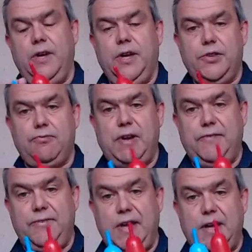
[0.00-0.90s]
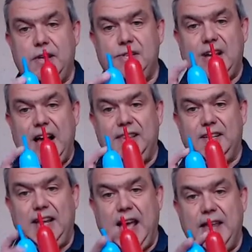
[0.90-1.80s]
3 fingers at
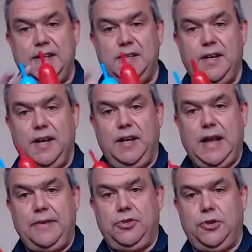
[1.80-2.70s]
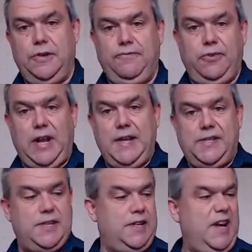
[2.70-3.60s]
the end left uninflated.